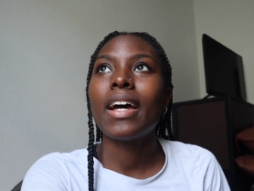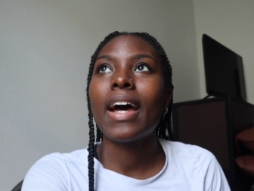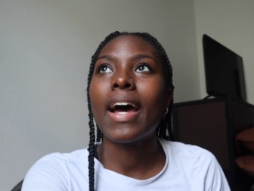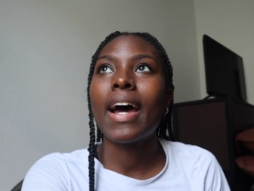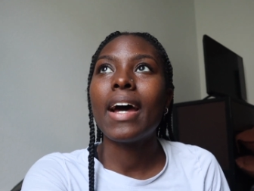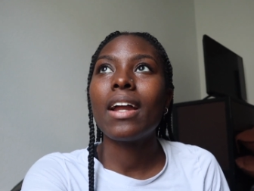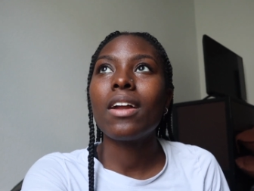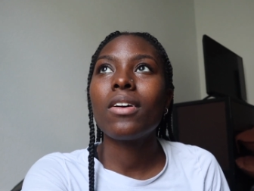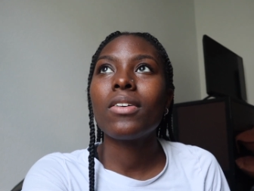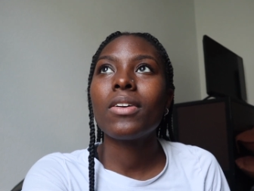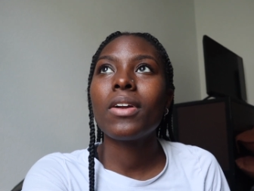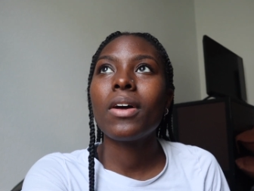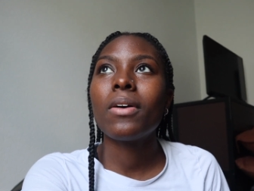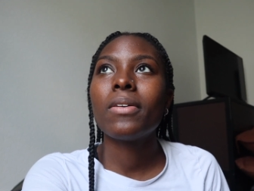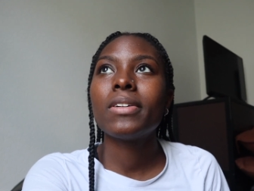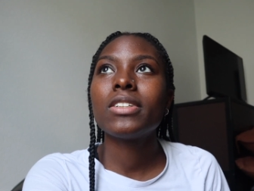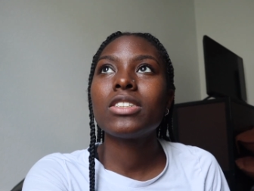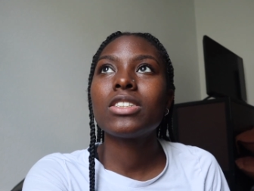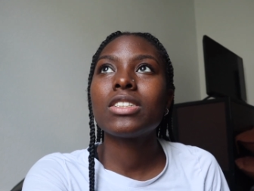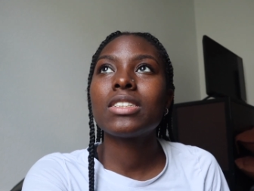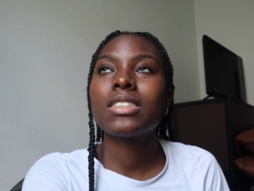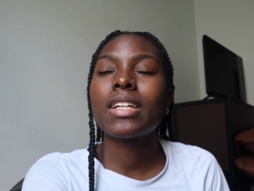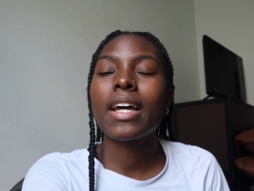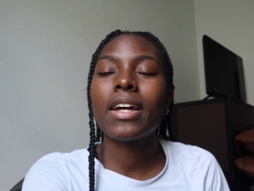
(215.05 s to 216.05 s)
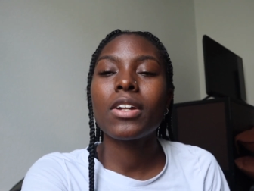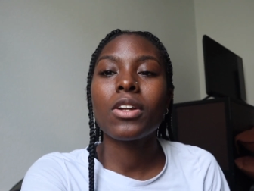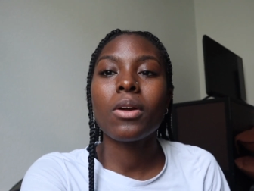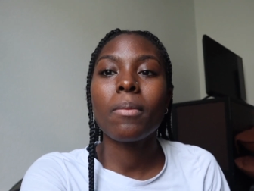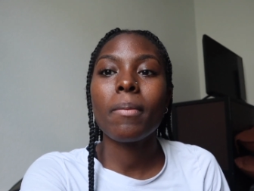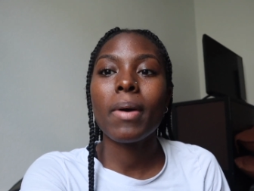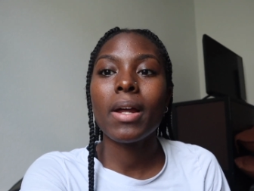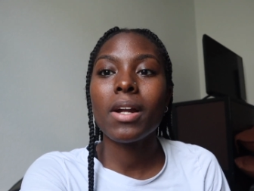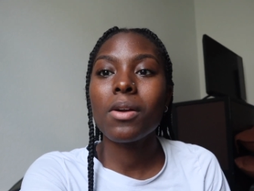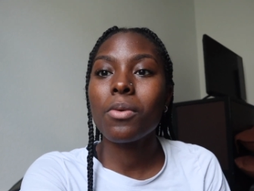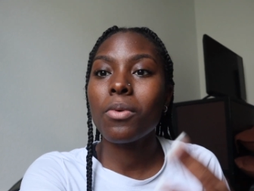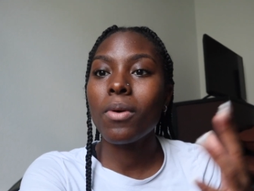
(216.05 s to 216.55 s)
I don't know, it's just like no
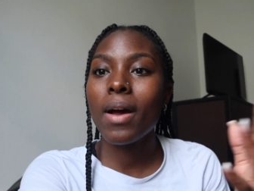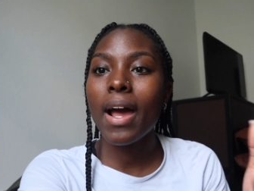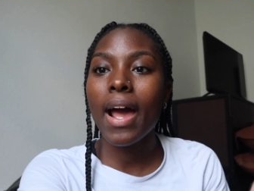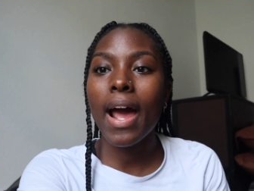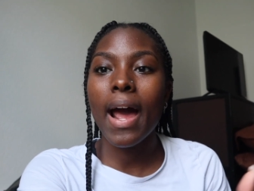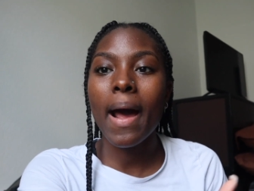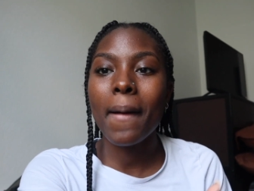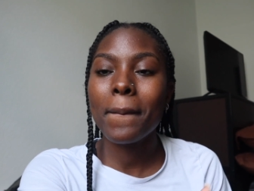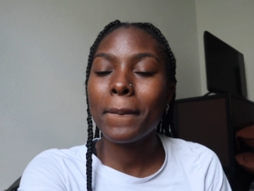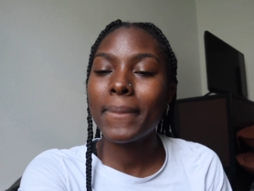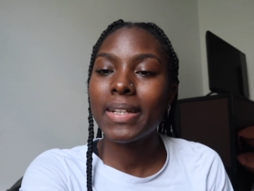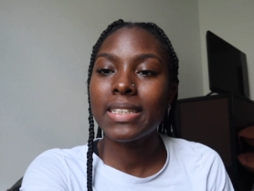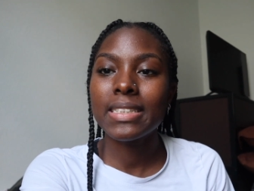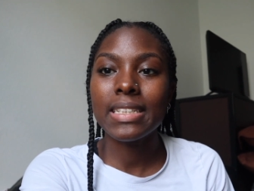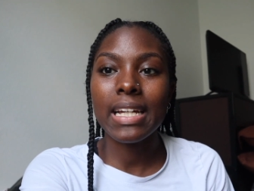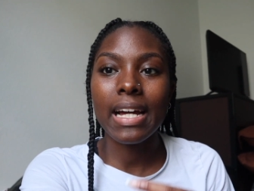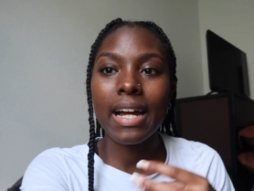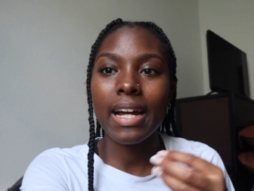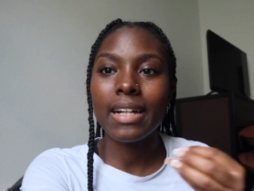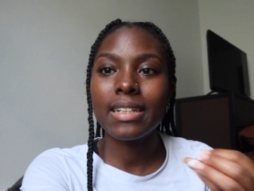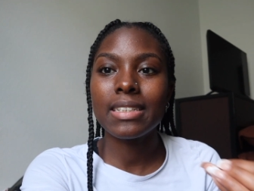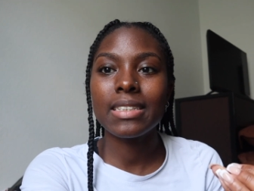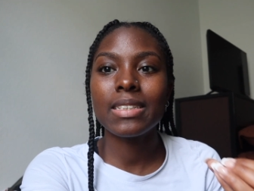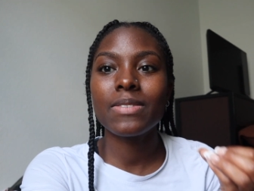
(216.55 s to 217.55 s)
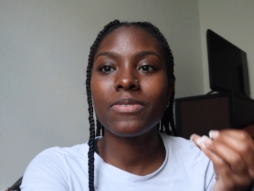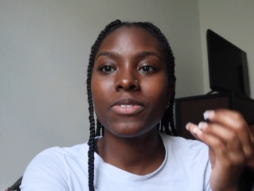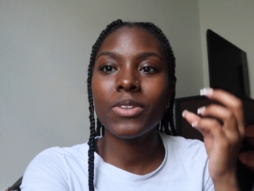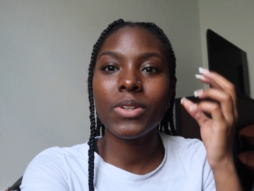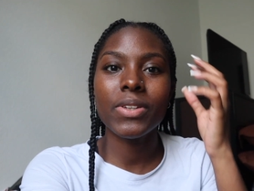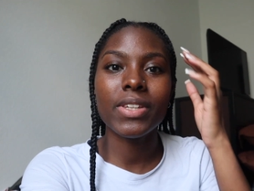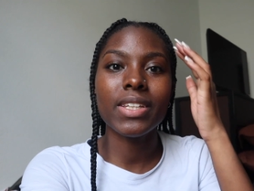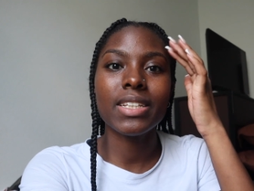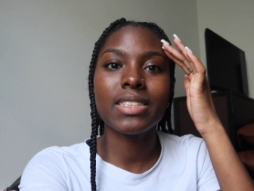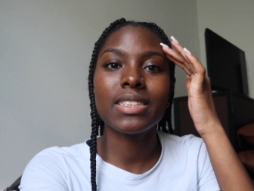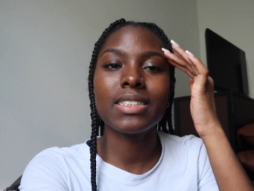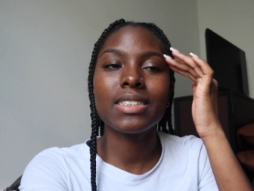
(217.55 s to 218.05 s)
matter what happens, like I just feel
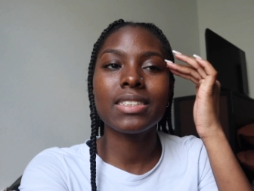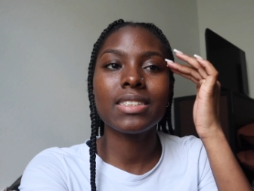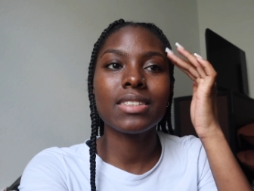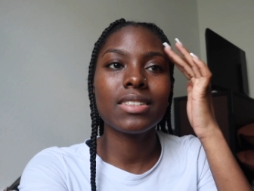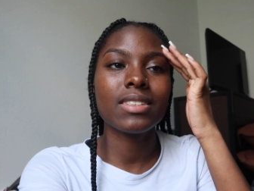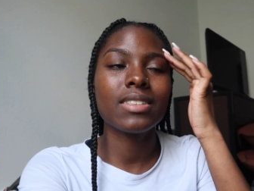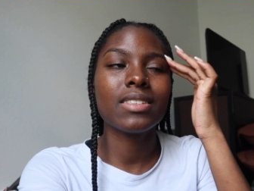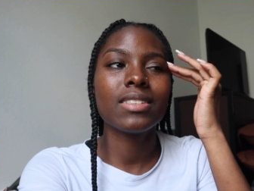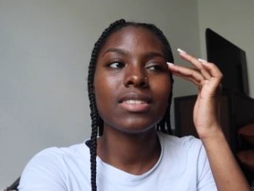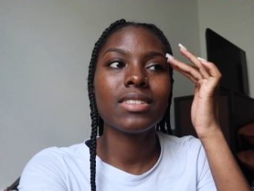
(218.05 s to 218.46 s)
this